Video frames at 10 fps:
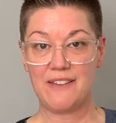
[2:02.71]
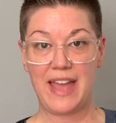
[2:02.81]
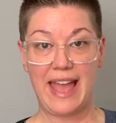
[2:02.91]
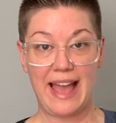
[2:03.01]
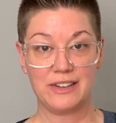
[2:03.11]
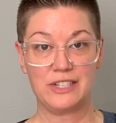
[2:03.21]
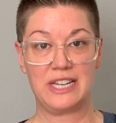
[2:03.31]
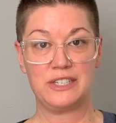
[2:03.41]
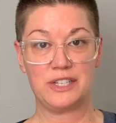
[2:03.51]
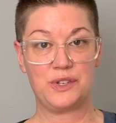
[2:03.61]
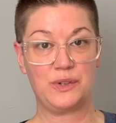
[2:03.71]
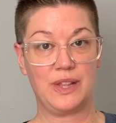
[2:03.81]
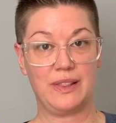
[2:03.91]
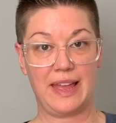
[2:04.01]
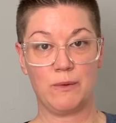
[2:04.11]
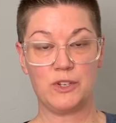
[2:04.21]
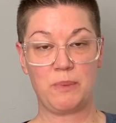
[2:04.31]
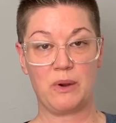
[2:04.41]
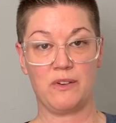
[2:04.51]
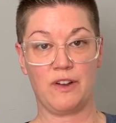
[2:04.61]
access to the language
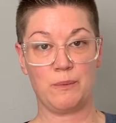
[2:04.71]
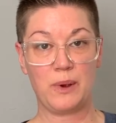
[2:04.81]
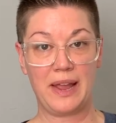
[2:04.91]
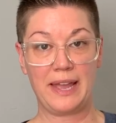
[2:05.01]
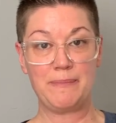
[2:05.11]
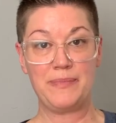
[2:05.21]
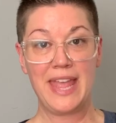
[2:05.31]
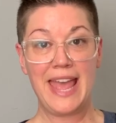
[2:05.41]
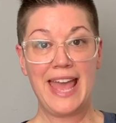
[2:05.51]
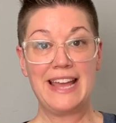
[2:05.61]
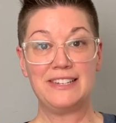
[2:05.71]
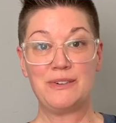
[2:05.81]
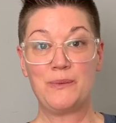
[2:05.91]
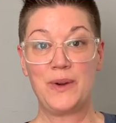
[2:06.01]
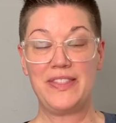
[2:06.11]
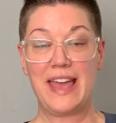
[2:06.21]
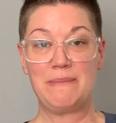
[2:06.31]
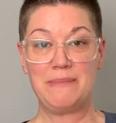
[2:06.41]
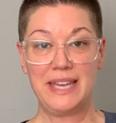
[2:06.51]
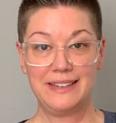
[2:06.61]
part of our brain. So what that
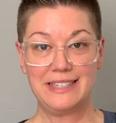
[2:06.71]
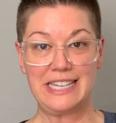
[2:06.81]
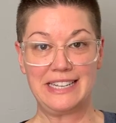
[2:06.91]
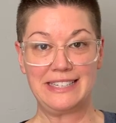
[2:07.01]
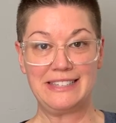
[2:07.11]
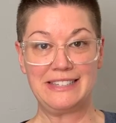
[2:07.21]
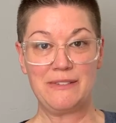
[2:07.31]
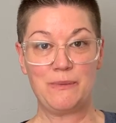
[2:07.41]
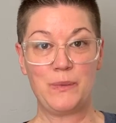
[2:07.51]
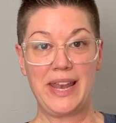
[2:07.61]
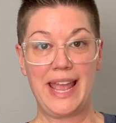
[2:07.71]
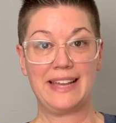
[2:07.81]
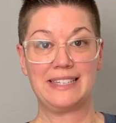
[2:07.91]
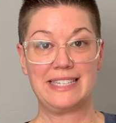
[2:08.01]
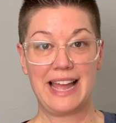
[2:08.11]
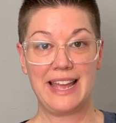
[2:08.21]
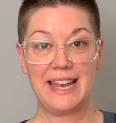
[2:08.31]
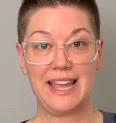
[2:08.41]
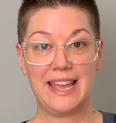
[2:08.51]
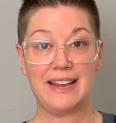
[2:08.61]
means is when
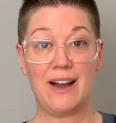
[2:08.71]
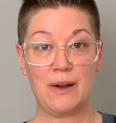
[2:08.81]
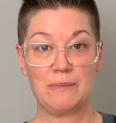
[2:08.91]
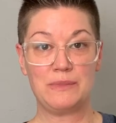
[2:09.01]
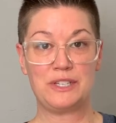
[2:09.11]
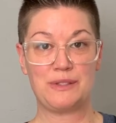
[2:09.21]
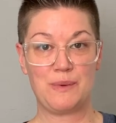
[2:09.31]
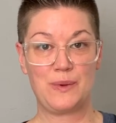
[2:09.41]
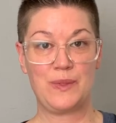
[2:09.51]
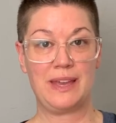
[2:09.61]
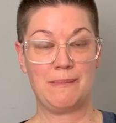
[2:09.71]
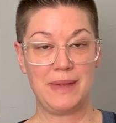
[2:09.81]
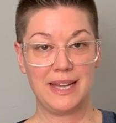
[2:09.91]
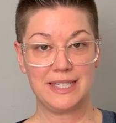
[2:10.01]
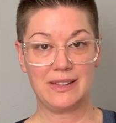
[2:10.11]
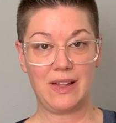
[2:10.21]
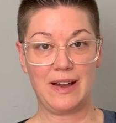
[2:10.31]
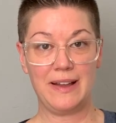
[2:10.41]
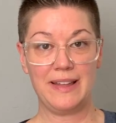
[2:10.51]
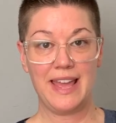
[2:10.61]
anxiety comes through the
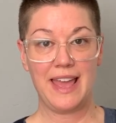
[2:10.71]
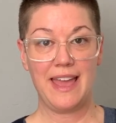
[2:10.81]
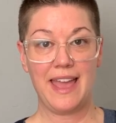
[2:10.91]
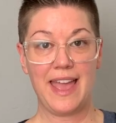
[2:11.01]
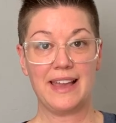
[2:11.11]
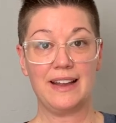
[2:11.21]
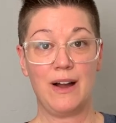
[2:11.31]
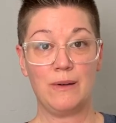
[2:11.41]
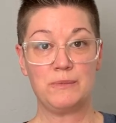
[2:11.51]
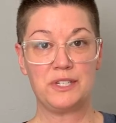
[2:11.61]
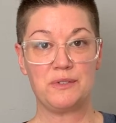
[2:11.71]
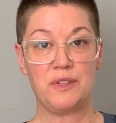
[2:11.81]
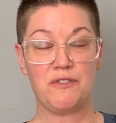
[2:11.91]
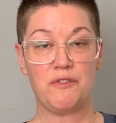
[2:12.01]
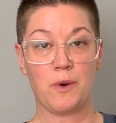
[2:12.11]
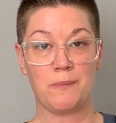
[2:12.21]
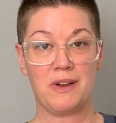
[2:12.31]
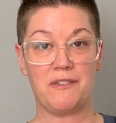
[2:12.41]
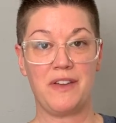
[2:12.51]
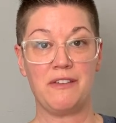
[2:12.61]
amygdala, it comes through the form
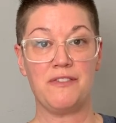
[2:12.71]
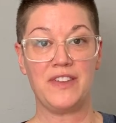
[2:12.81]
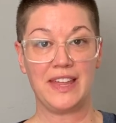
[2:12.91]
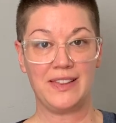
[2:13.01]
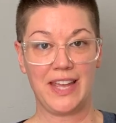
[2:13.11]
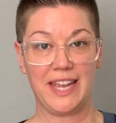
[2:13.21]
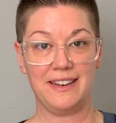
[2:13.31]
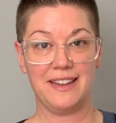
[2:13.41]
of a feeling,